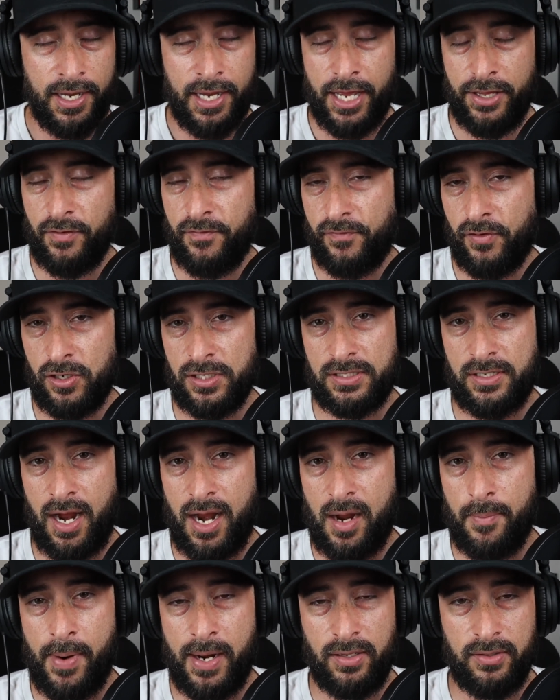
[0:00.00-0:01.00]
And the first guy
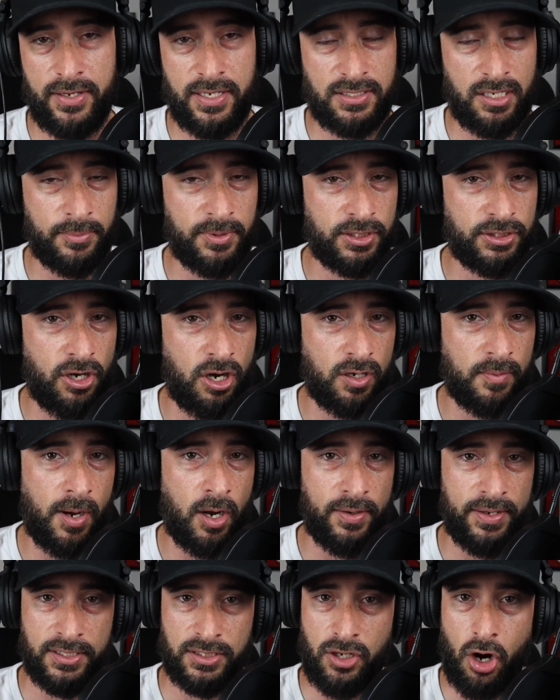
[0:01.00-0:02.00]
on my list I'm going to talk
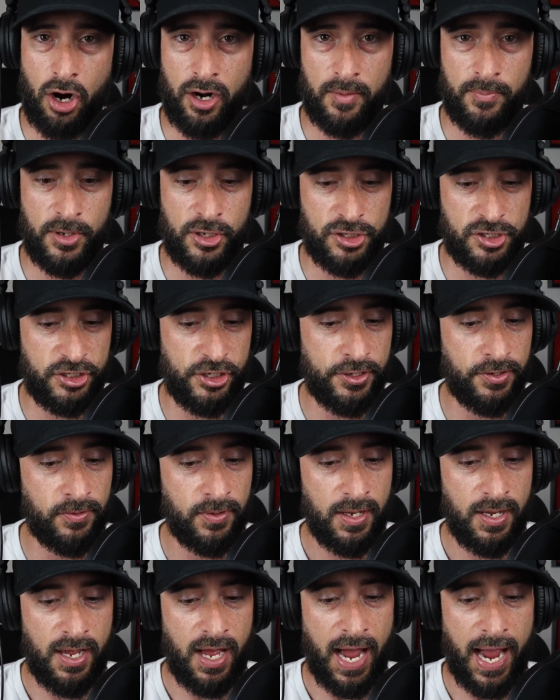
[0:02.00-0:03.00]
about is Gardner Minshew.
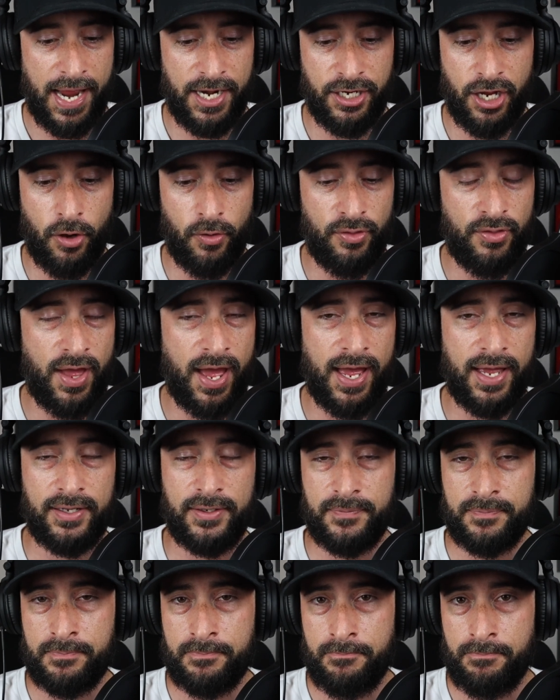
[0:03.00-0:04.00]
I know
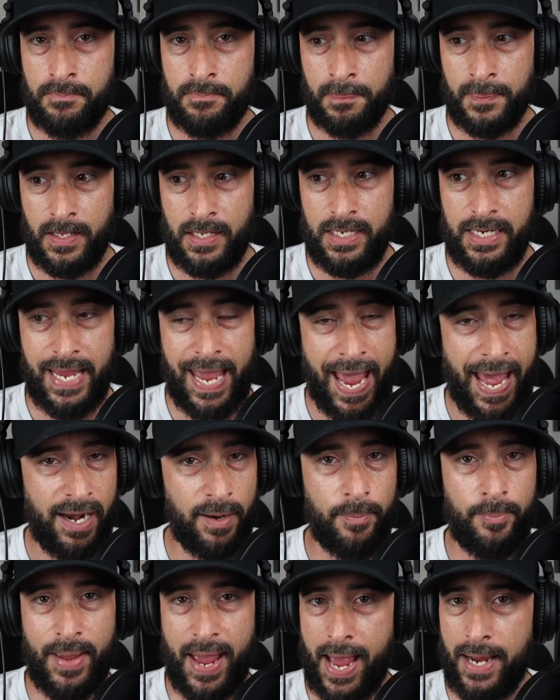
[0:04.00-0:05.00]
that he had a
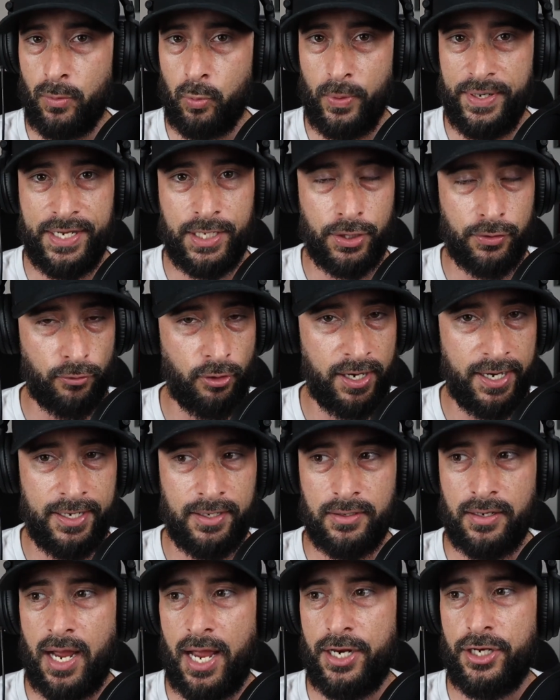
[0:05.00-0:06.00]
bad week
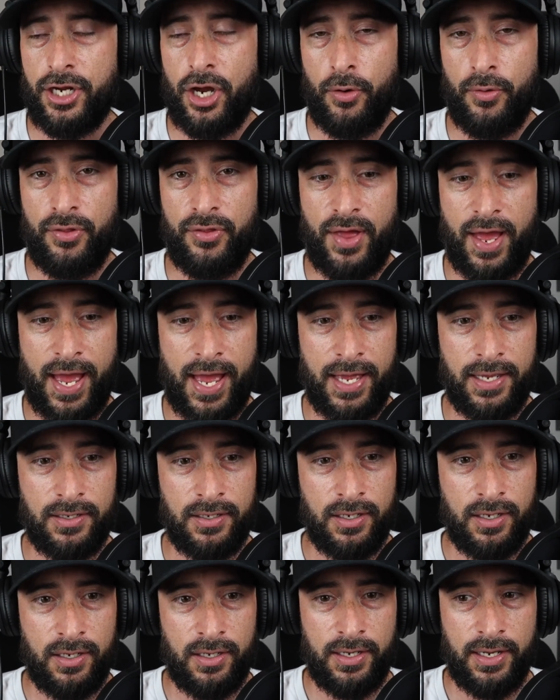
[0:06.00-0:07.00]
3. I know that
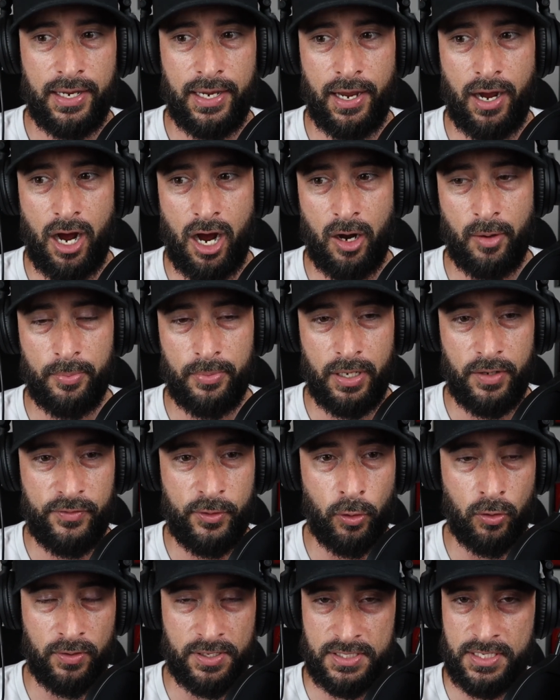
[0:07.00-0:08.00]
if
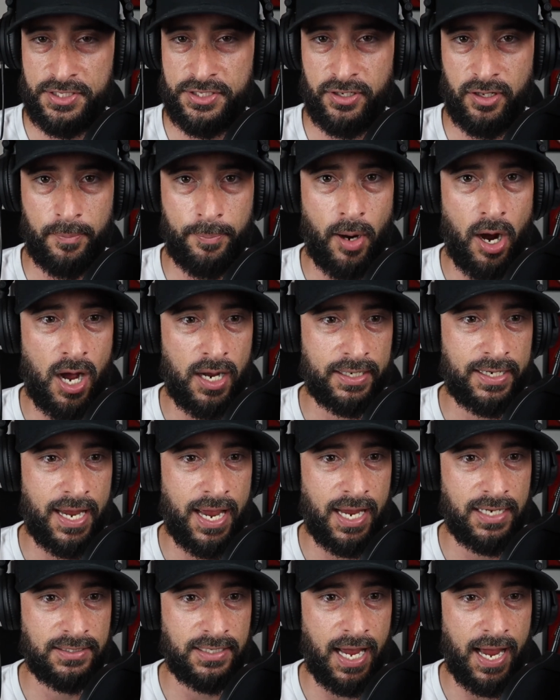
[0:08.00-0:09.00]
you were listening to the
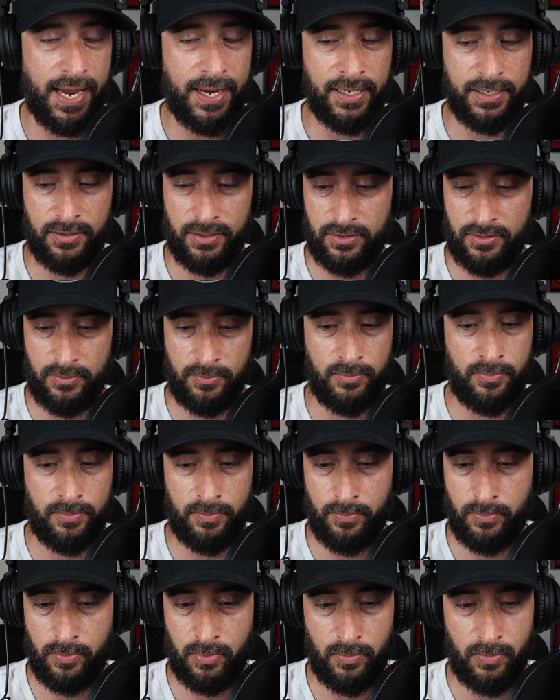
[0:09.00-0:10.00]
podcast, I
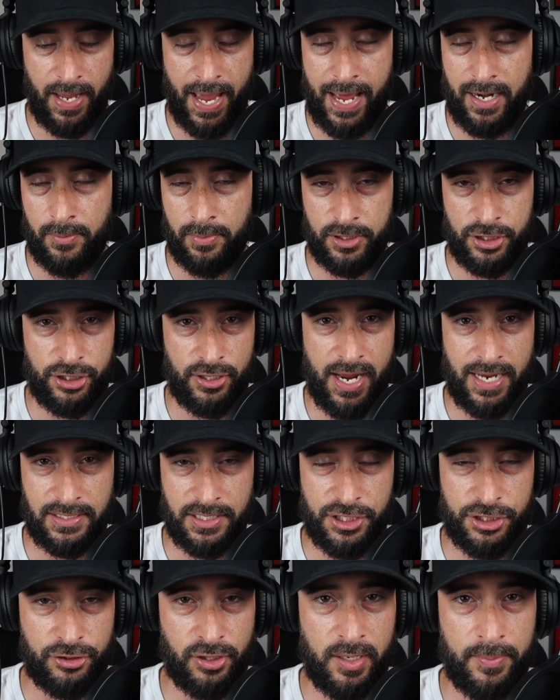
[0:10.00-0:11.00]
had him as a
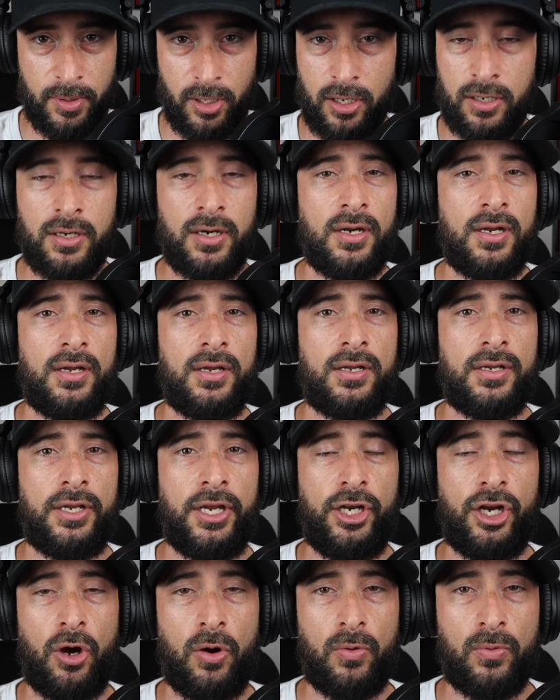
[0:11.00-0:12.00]
streamer,
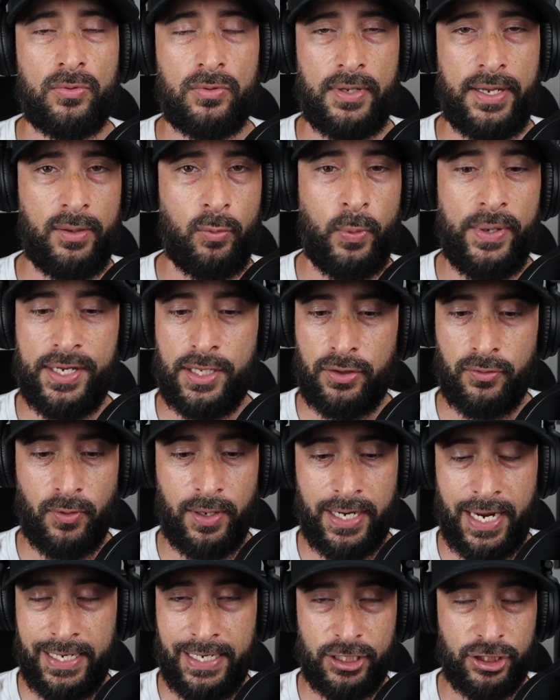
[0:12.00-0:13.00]
in week
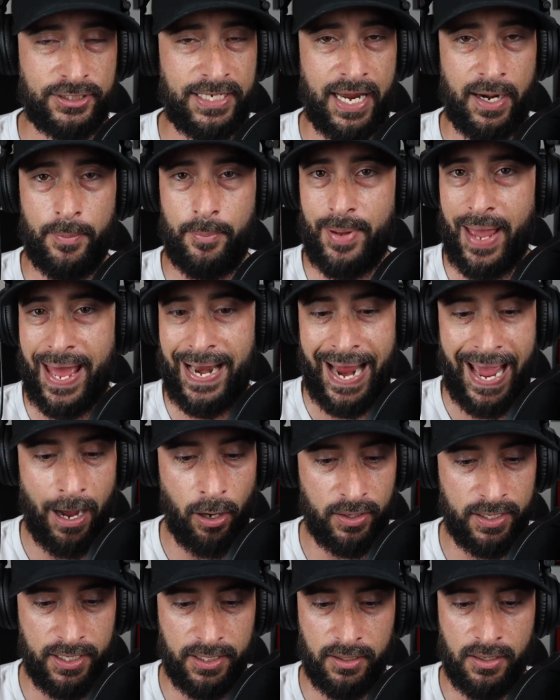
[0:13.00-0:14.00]
3, and he just had a bad
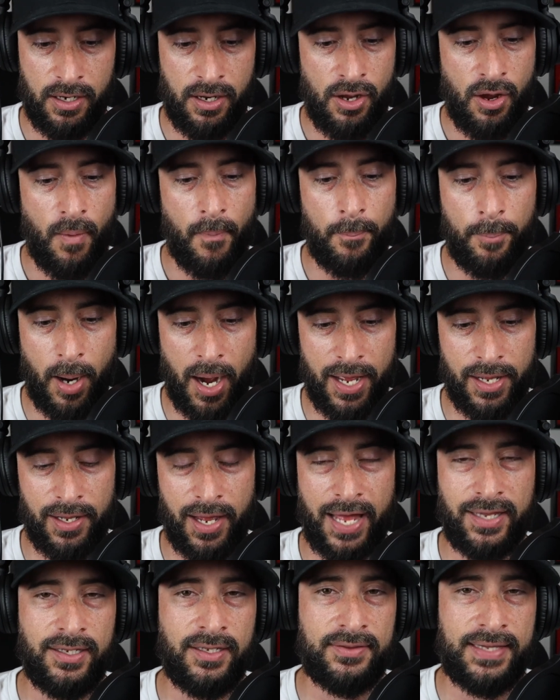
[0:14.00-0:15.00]
outing. But
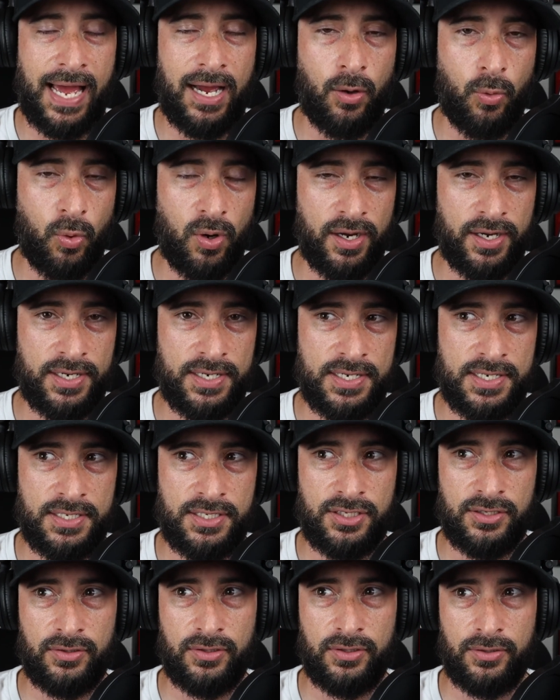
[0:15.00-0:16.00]
I think that
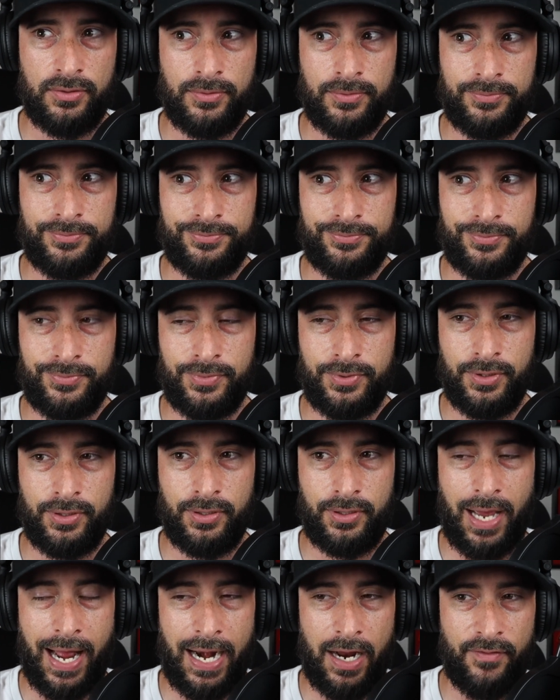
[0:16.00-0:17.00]
was
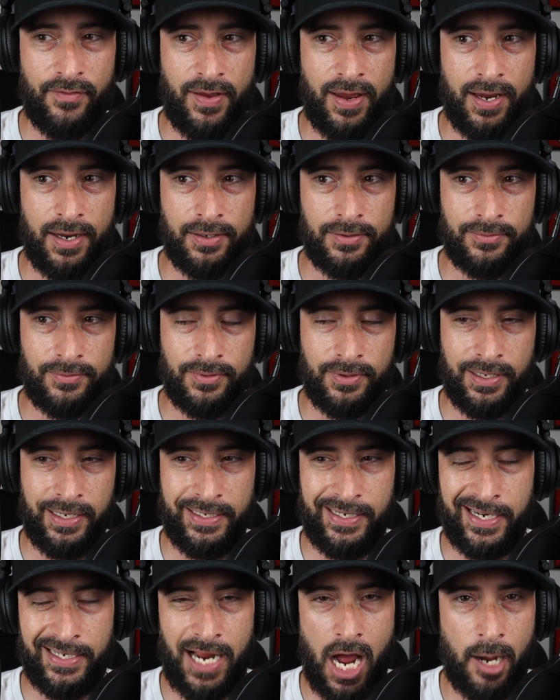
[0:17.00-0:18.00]
kind of
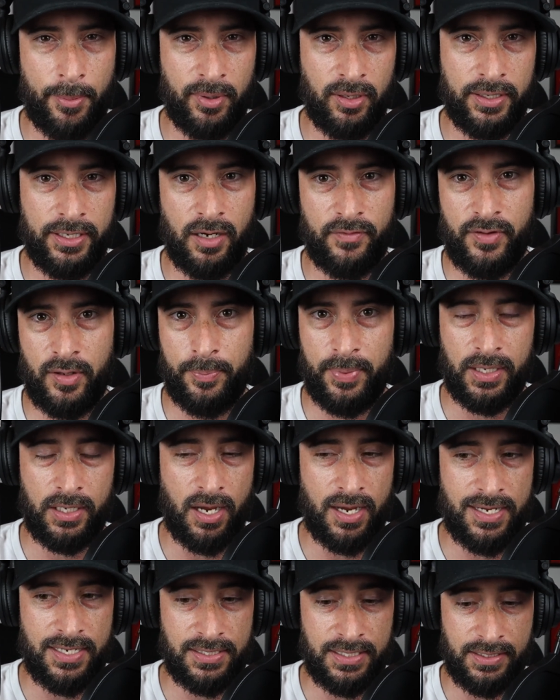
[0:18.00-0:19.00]
an anomaly of it,
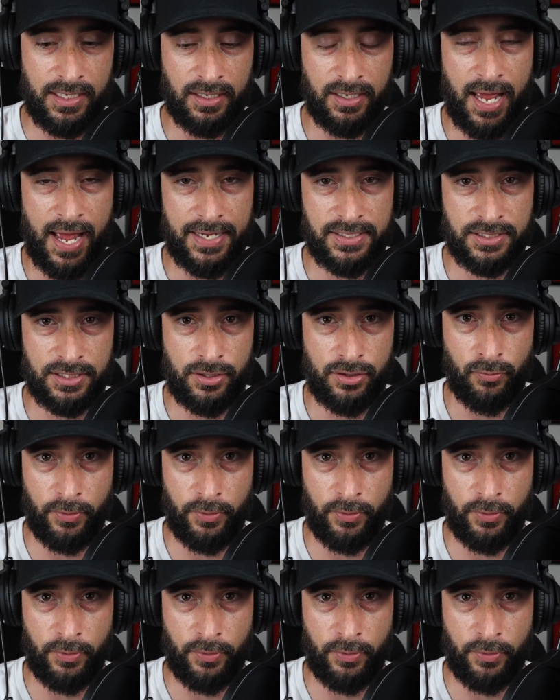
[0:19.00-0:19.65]
because in the last